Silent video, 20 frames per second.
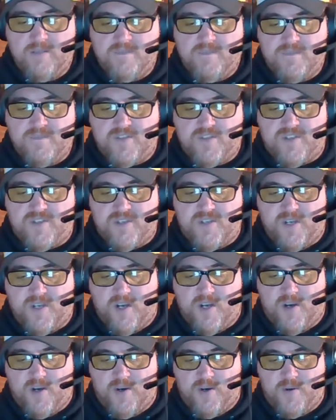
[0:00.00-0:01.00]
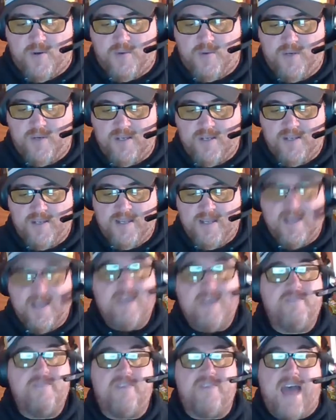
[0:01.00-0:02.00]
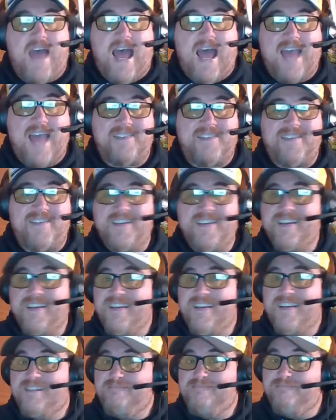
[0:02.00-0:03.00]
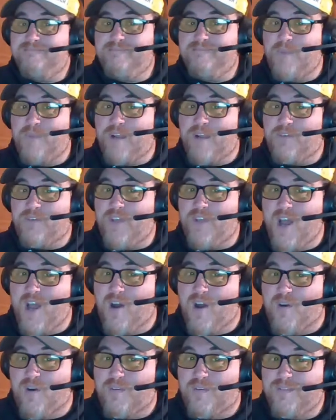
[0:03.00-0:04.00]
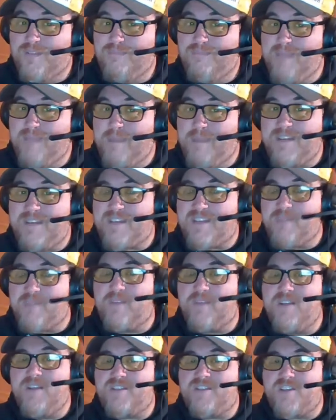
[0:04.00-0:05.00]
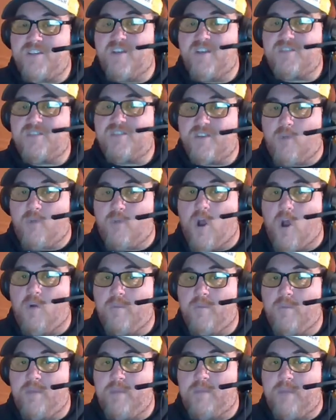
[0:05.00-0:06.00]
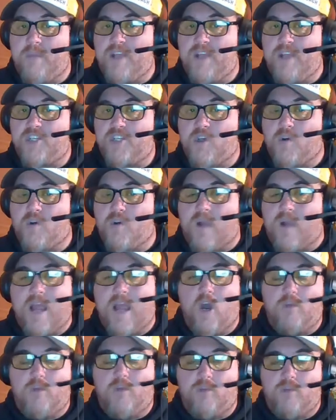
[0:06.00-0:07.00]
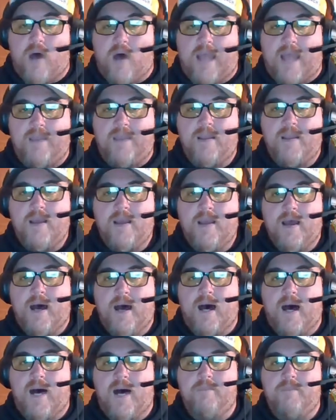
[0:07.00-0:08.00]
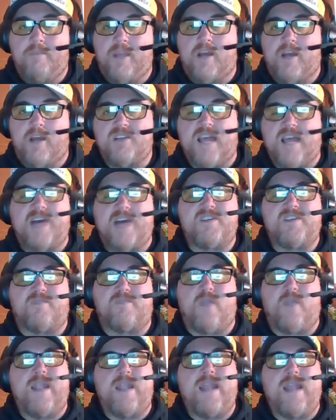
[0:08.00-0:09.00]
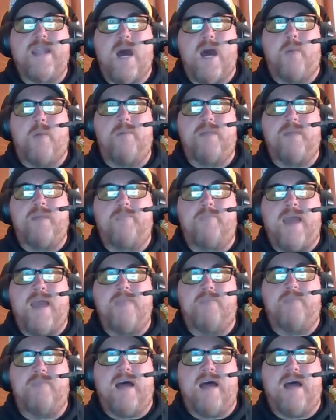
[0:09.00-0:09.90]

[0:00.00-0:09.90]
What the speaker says: So that we don't know. Maybe something is seriously wrong with Big Ben's shoulder. I hope not, because as of right now, Big Ben